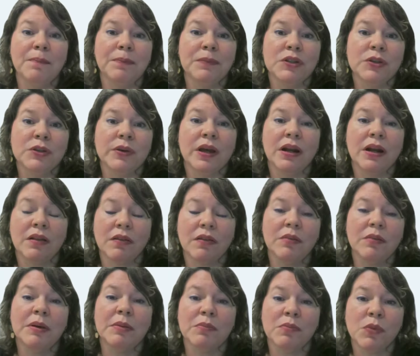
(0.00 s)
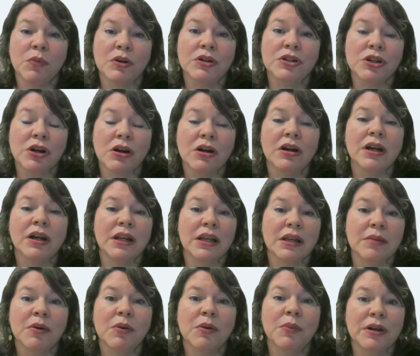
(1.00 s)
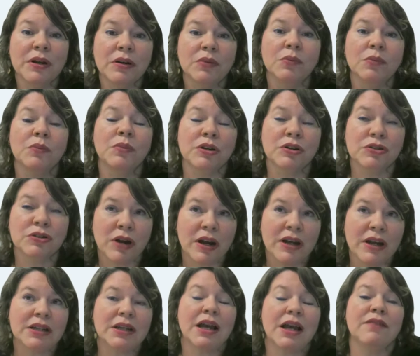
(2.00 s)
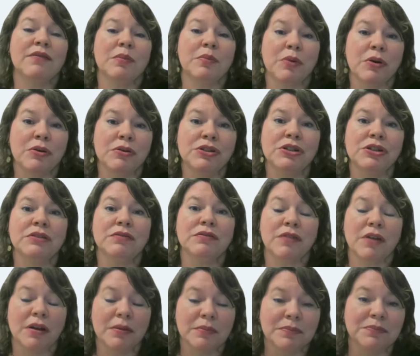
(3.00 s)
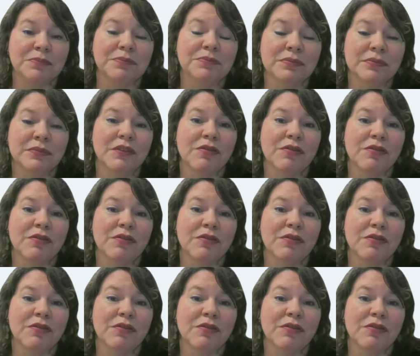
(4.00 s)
So again, a little bit more targeted, but we're trying to kind of approach it from